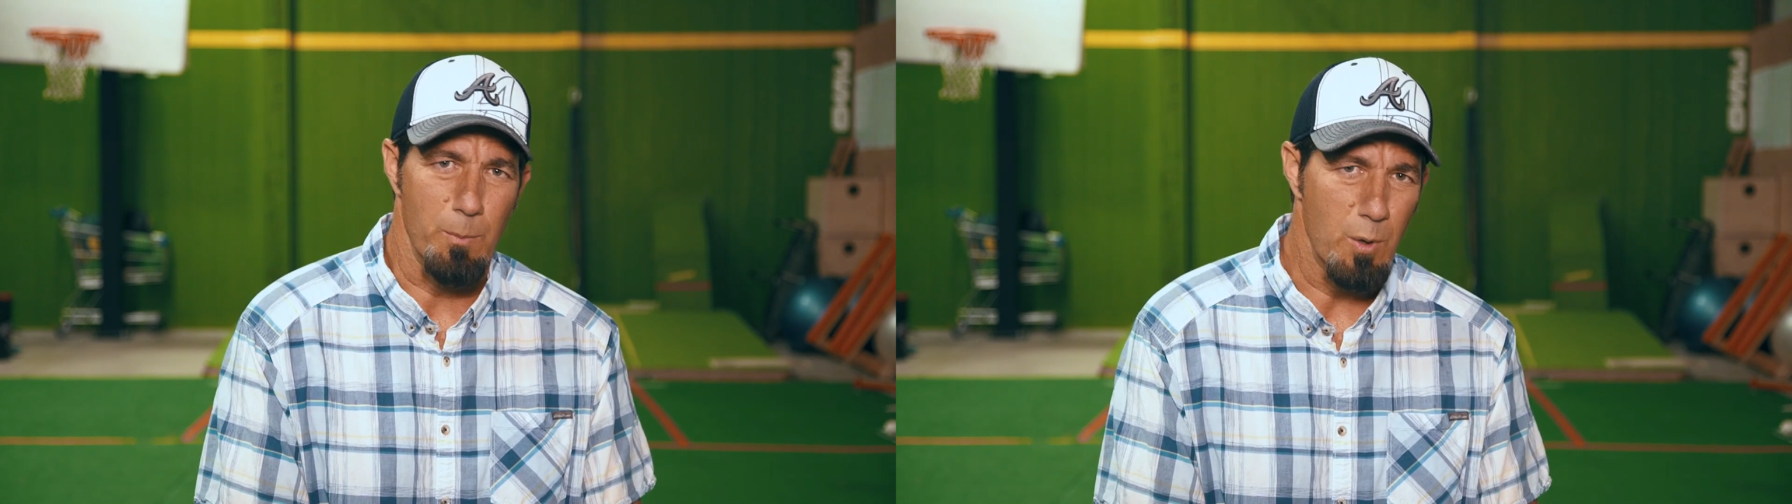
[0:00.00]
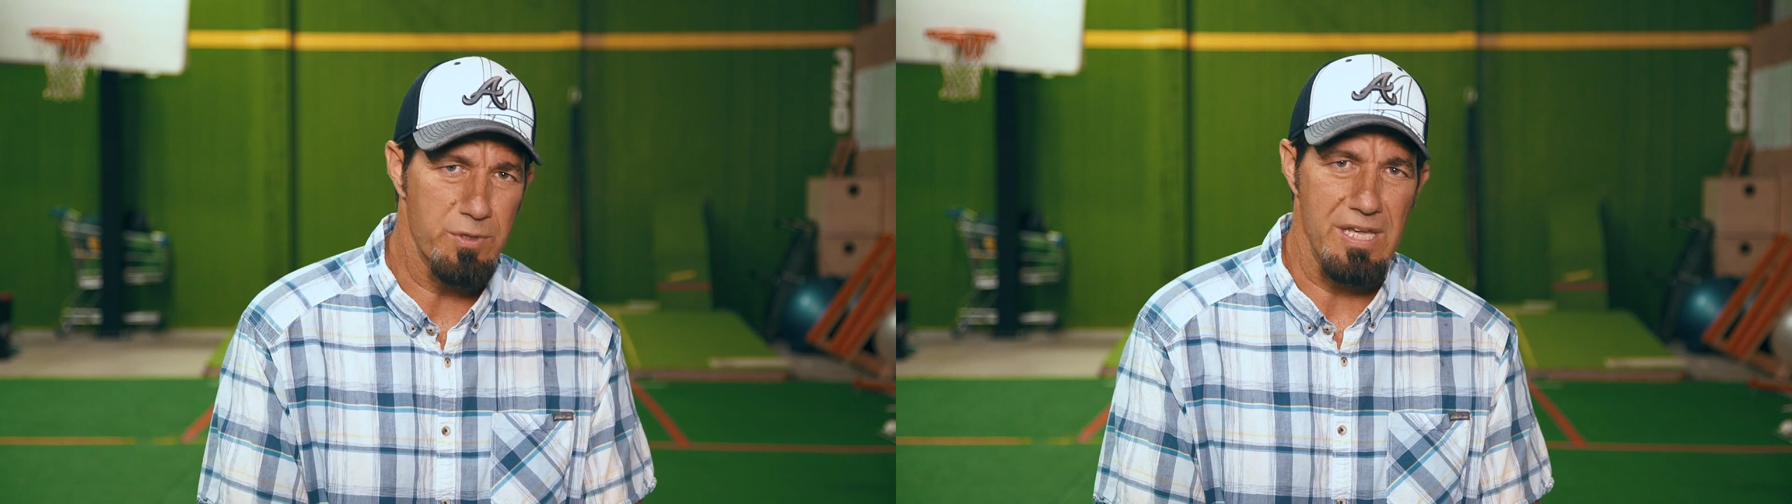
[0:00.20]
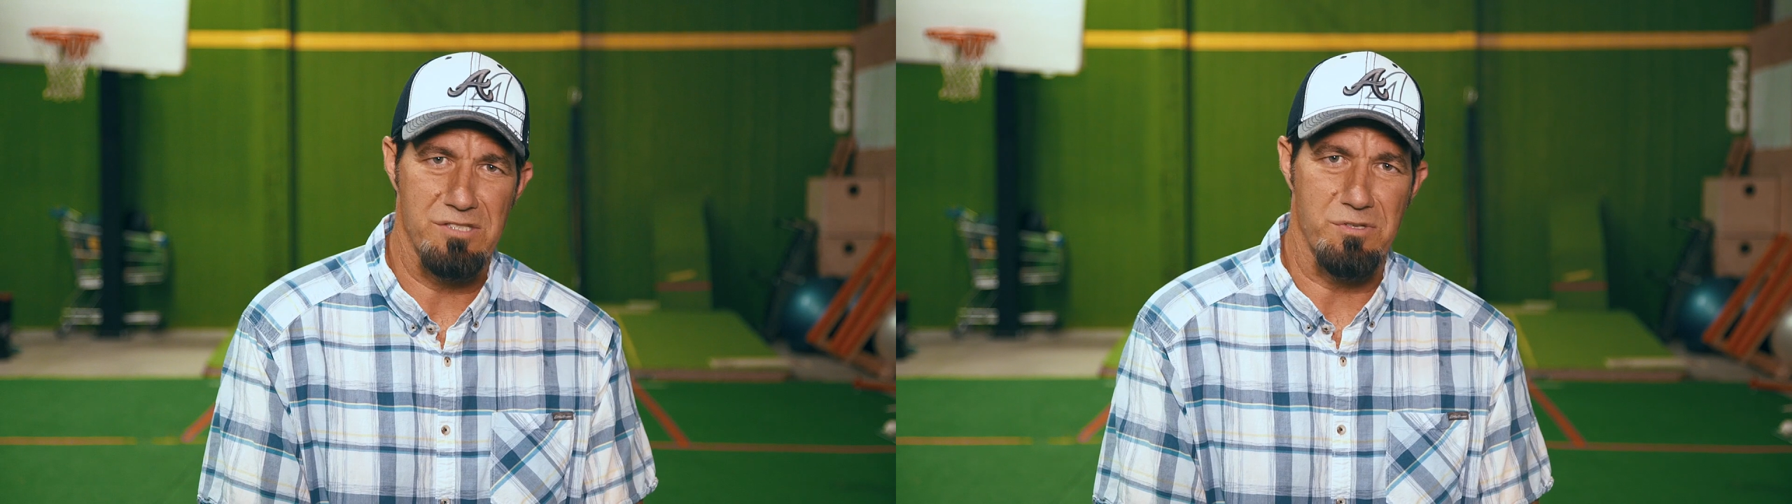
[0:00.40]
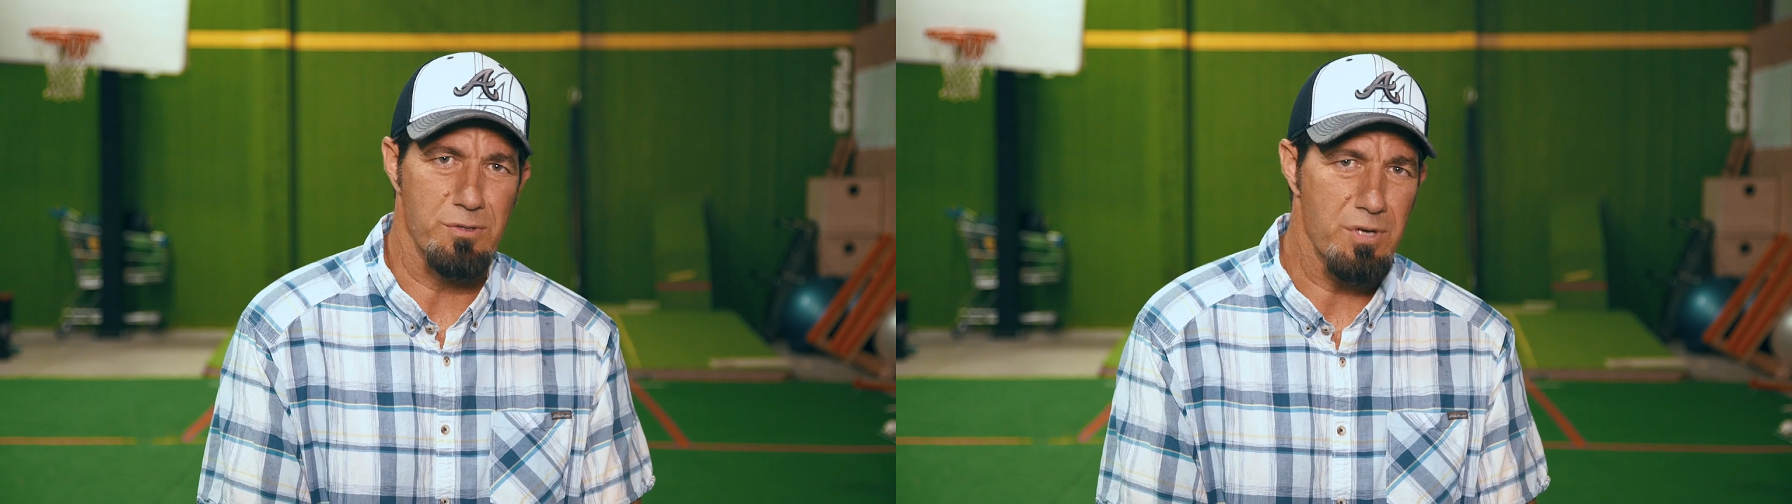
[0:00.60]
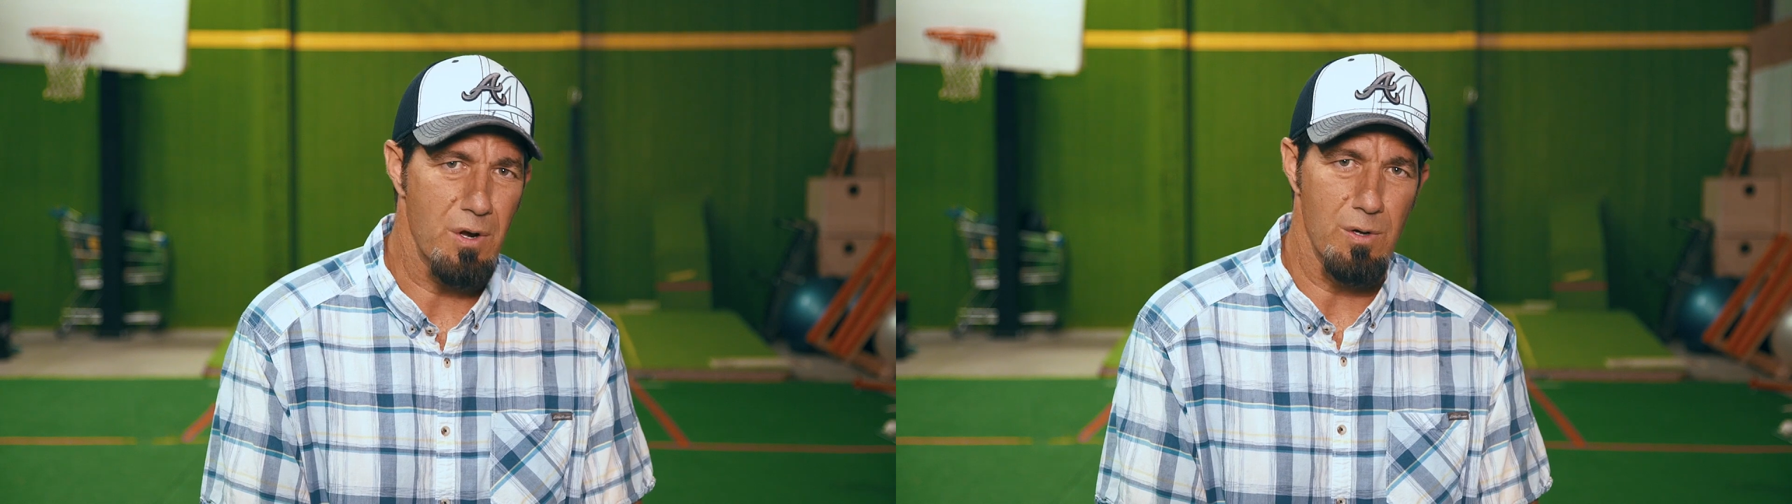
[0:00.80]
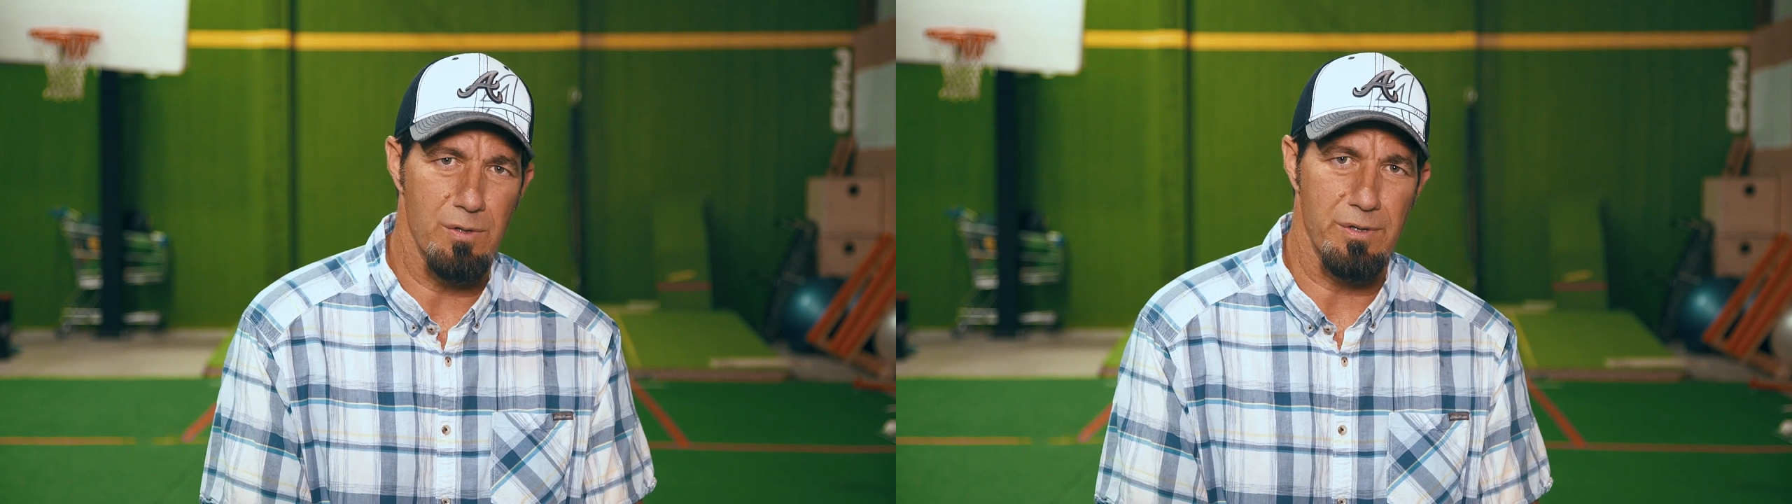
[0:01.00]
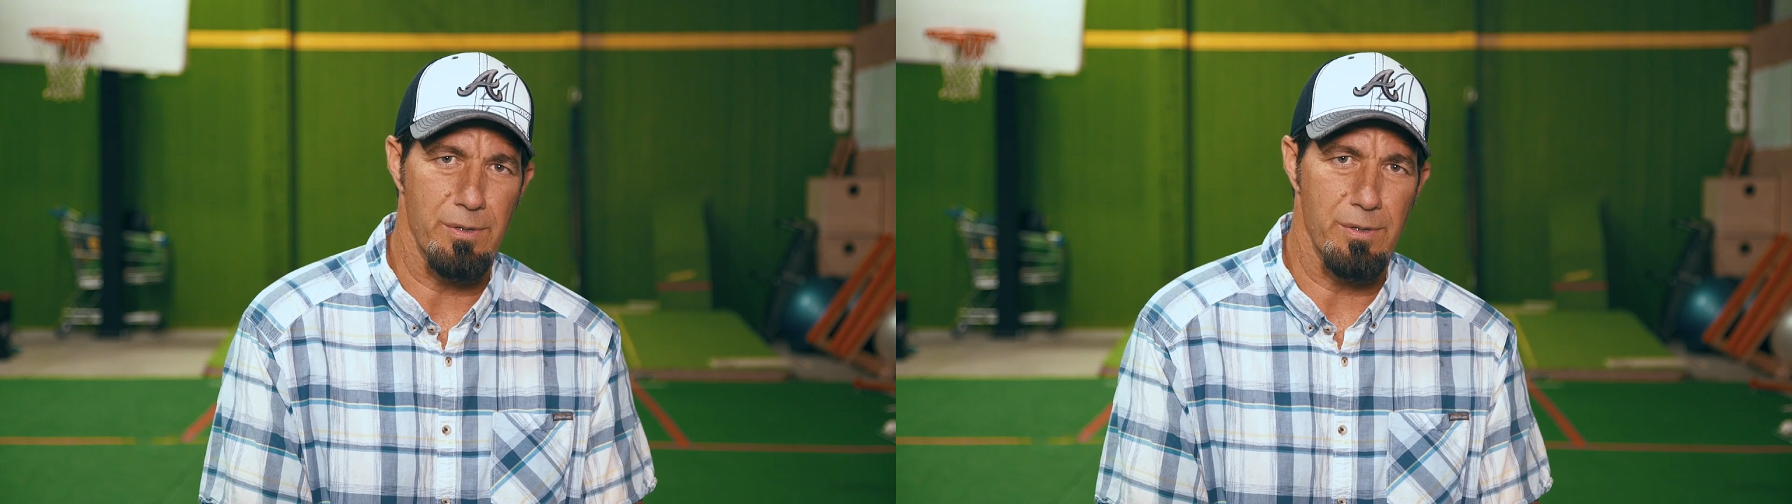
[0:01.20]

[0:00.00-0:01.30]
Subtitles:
both kids are tall,